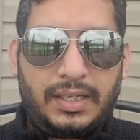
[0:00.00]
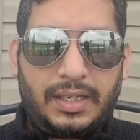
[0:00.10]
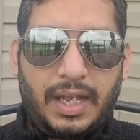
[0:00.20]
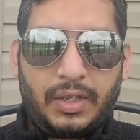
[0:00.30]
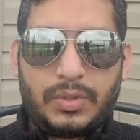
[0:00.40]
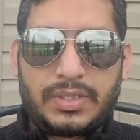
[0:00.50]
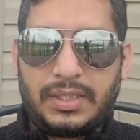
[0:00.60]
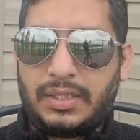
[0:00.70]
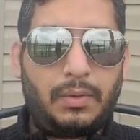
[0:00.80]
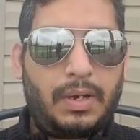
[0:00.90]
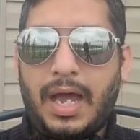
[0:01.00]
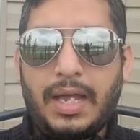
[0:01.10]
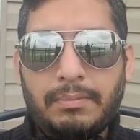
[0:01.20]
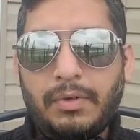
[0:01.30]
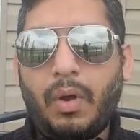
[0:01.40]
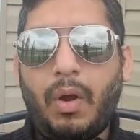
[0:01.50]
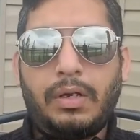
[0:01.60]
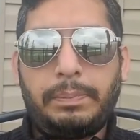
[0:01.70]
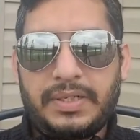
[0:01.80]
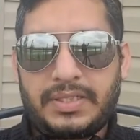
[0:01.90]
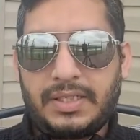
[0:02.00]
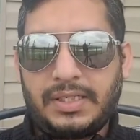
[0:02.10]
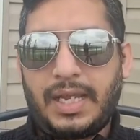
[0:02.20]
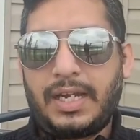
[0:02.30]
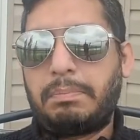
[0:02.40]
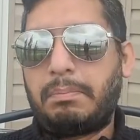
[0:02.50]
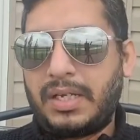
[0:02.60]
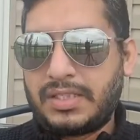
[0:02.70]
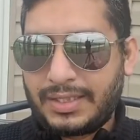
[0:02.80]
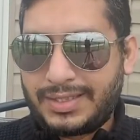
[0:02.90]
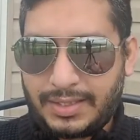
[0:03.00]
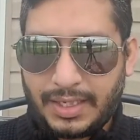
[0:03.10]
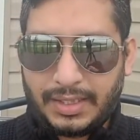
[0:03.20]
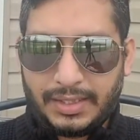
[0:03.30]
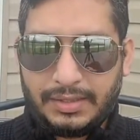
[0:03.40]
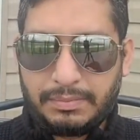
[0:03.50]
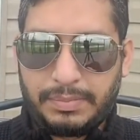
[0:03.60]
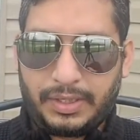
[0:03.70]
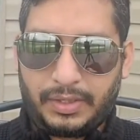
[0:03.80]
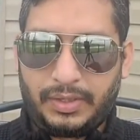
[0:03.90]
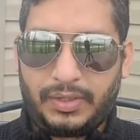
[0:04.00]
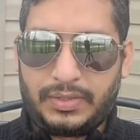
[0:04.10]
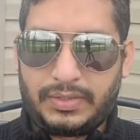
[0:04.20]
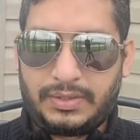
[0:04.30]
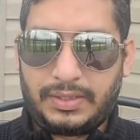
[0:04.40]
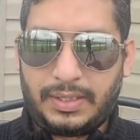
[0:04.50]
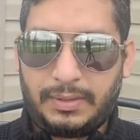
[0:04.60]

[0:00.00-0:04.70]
I would say no, I am not personally that much excited because